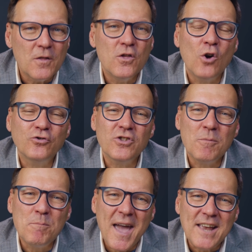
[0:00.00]
Those are
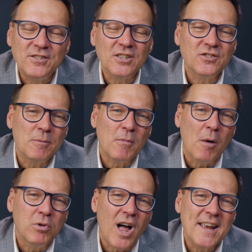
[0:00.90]
the basics that
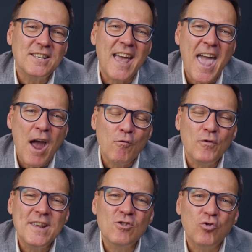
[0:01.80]
apply to
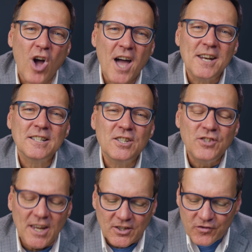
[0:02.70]
every chronic
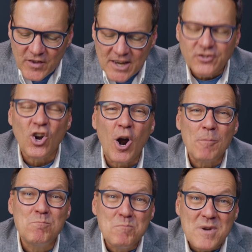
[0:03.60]
disease. These
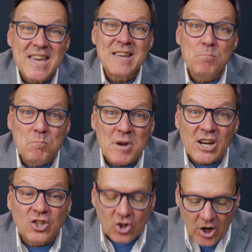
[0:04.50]
are big
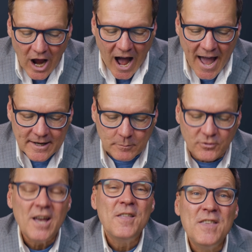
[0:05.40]
picture items.